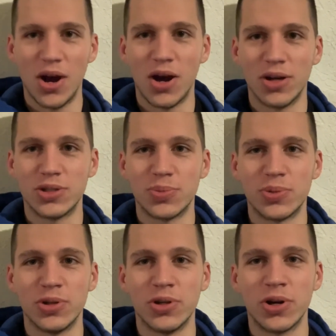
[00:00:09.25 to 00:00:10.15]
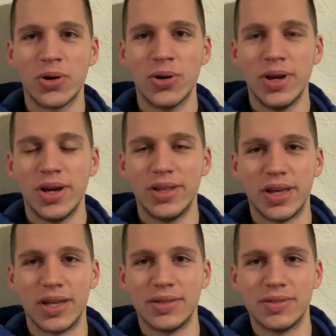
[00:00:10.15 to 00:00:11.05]
entrepreneur, and
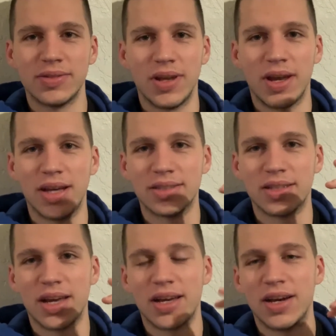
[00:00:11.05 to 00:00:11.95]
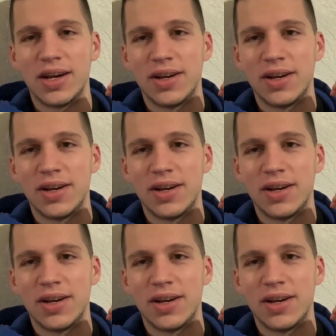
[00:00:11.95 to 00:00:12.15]
then has like